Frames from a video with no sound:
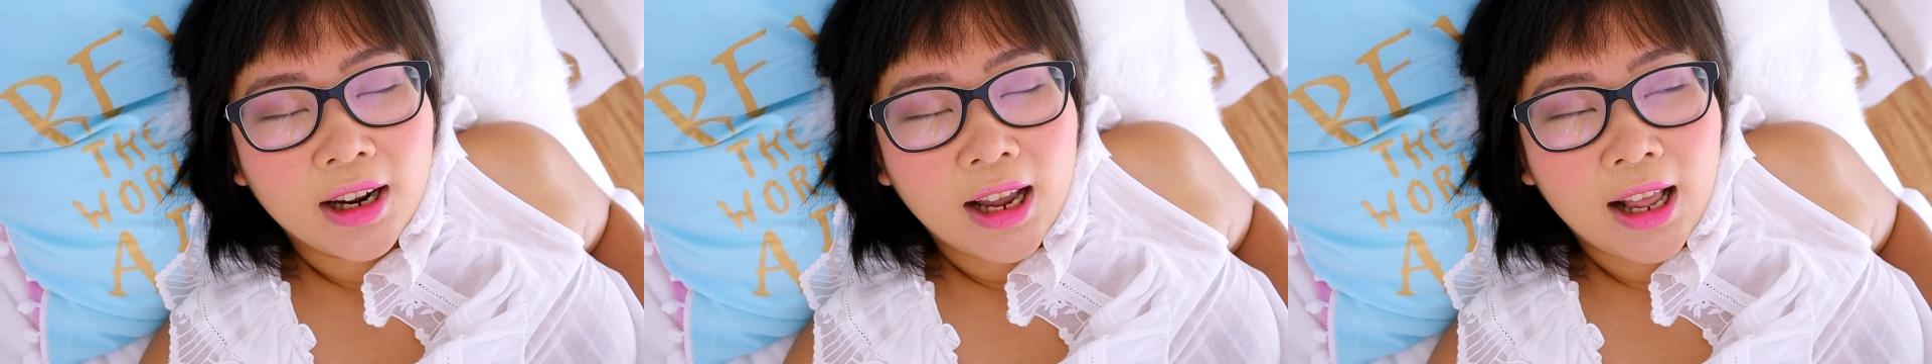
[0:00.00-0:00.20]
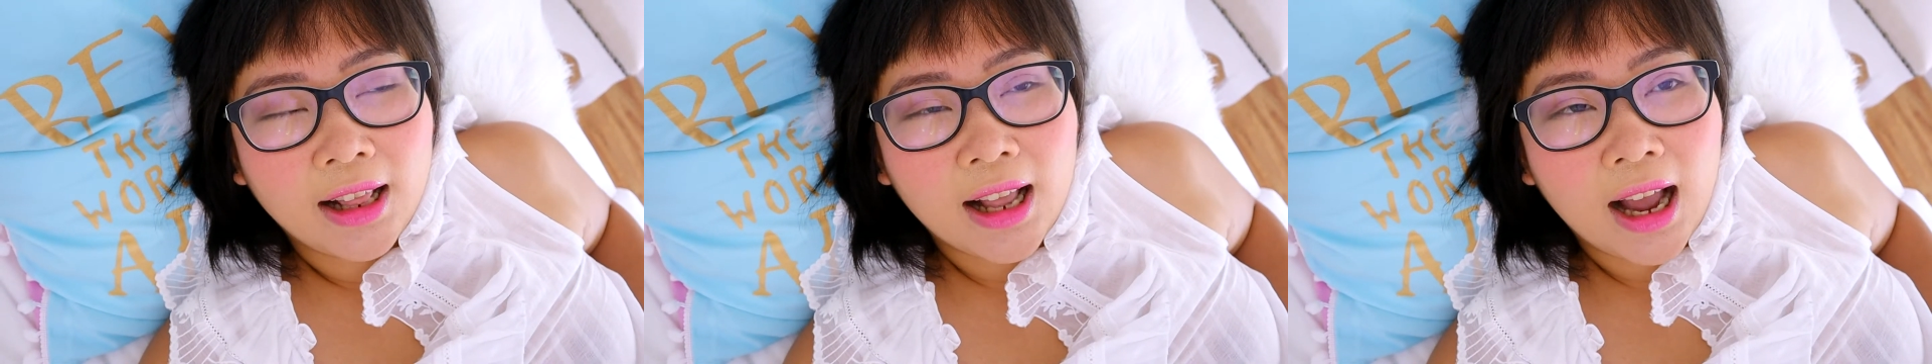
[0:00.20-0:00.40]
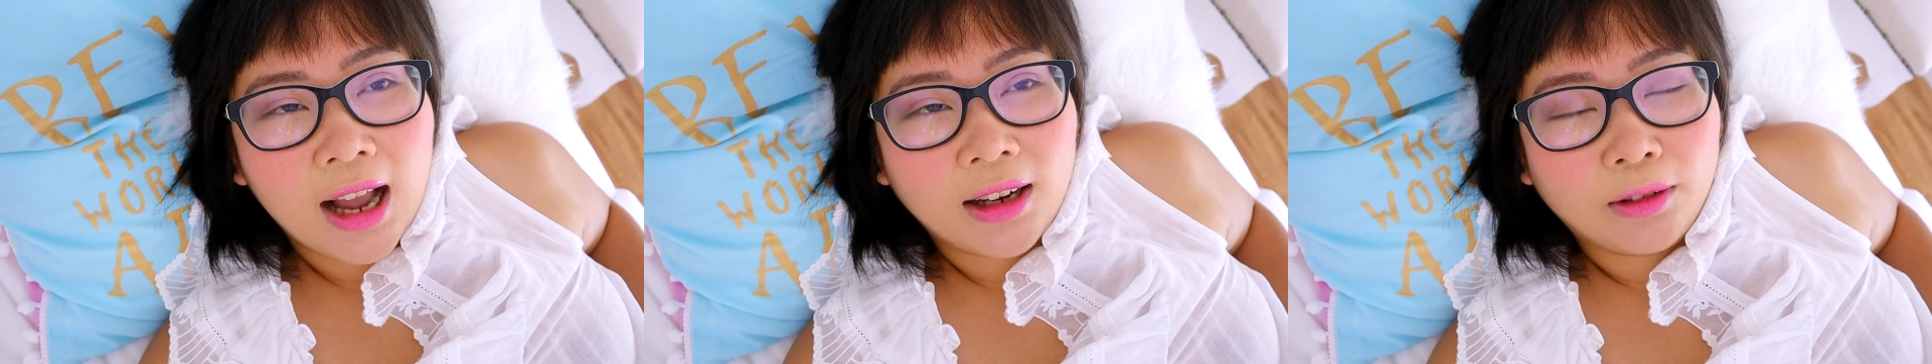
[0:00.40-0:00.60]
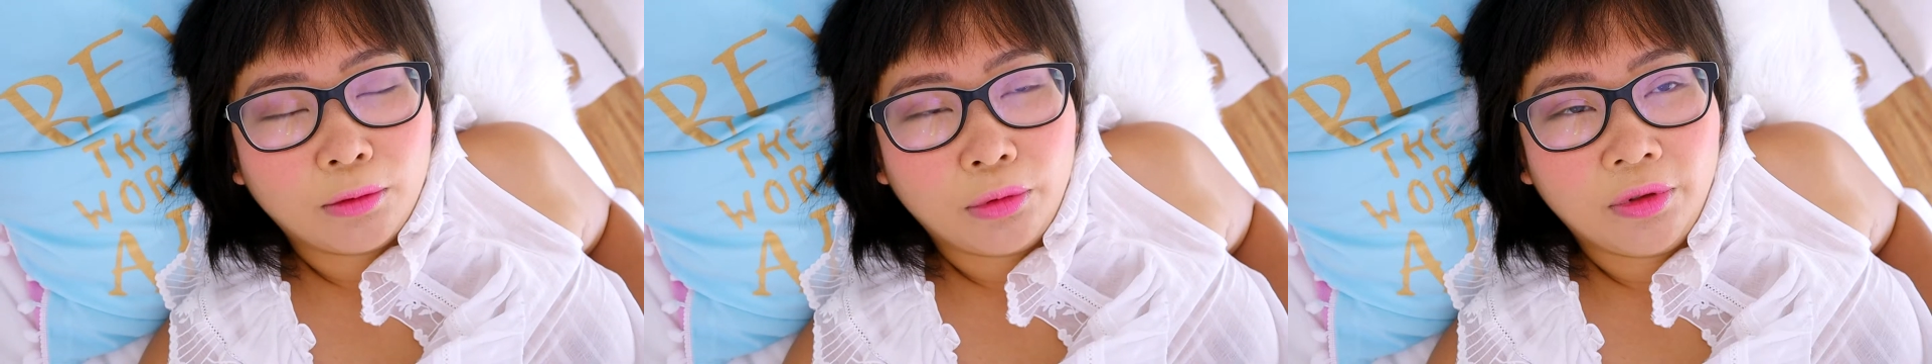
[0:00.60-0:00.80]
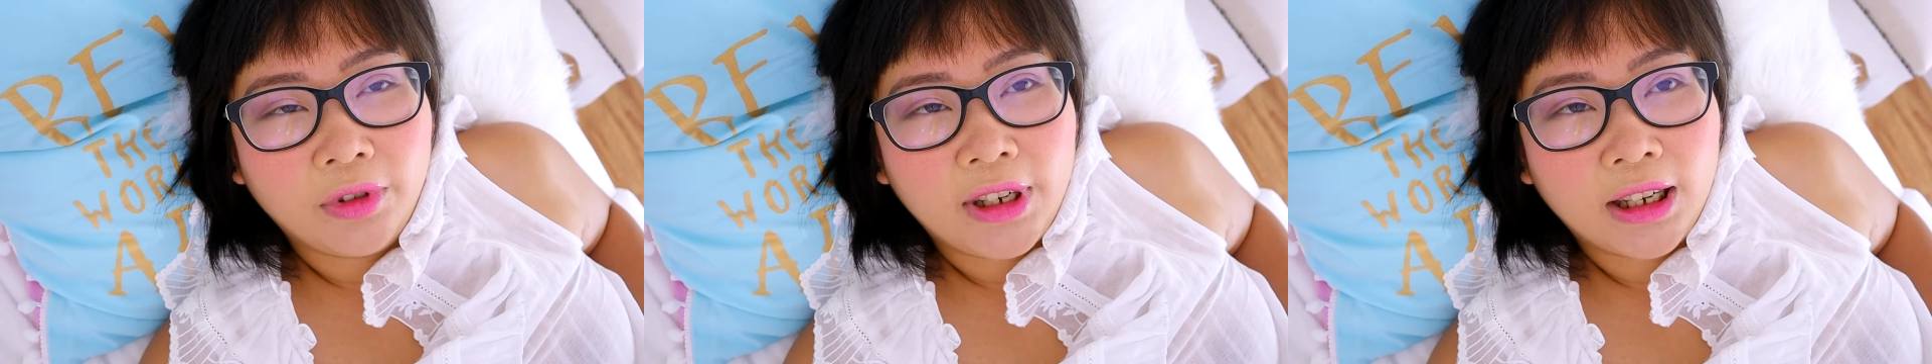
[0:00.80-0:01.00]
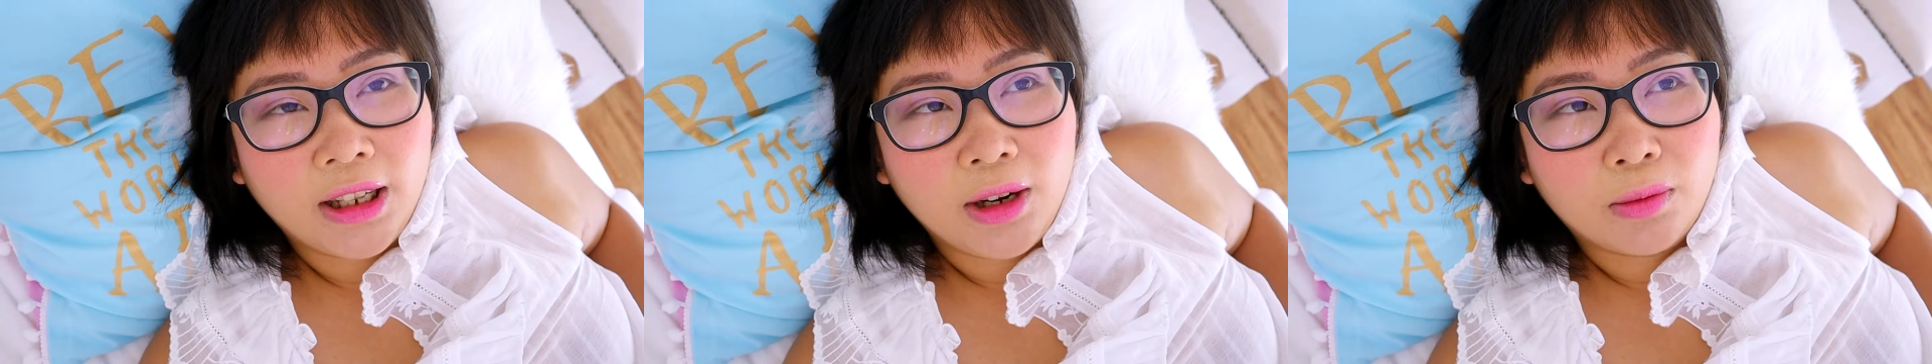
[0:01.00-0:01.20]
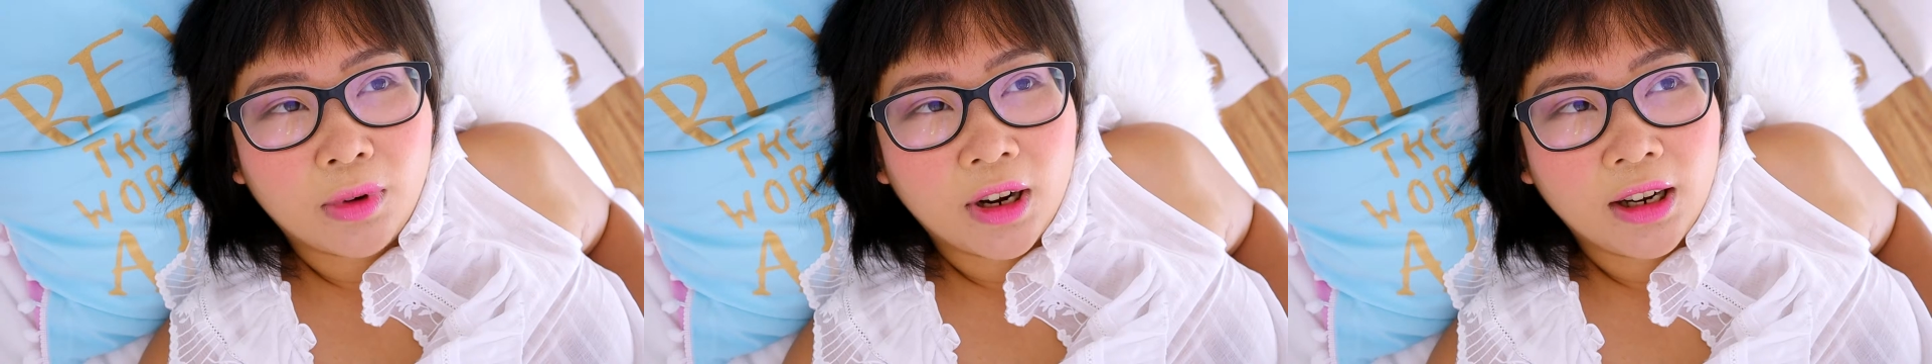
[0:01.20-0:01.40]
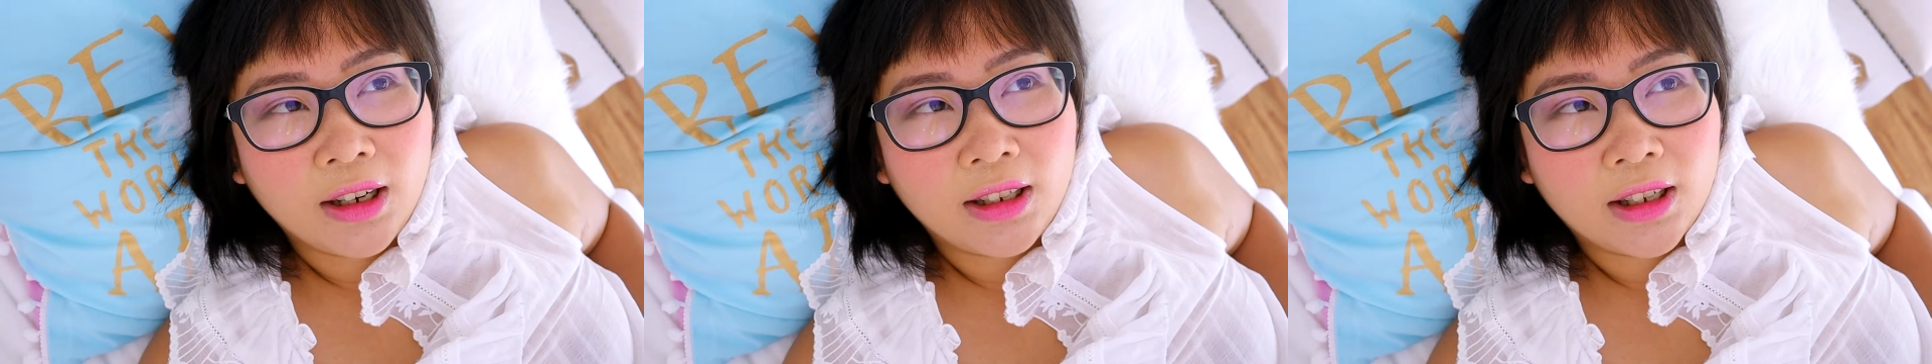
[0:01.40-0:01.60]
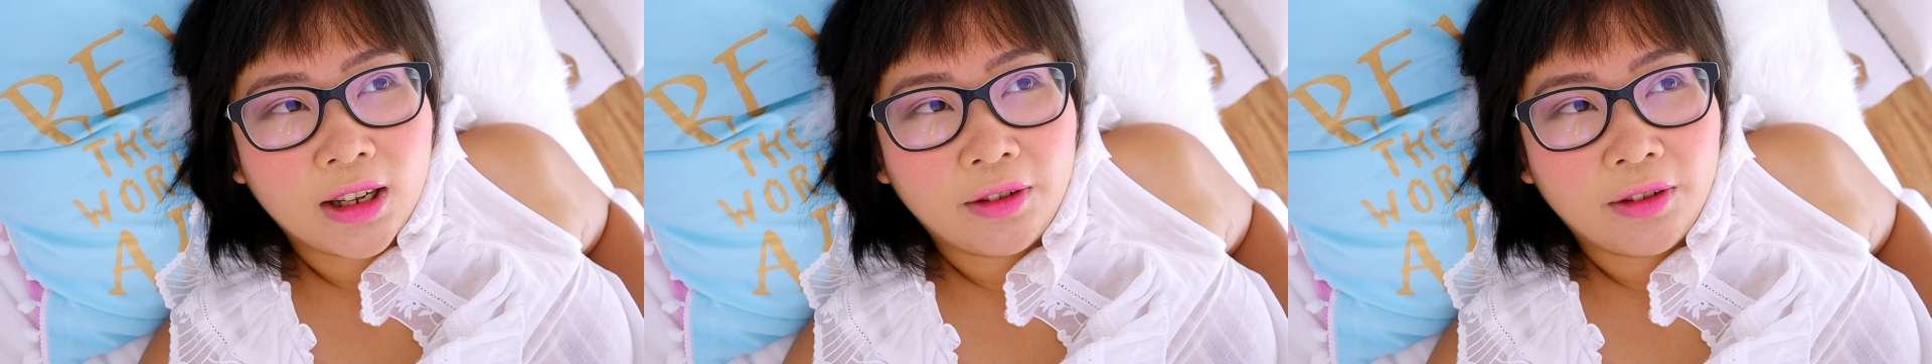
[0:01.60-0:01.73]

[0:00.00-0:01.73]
and that really works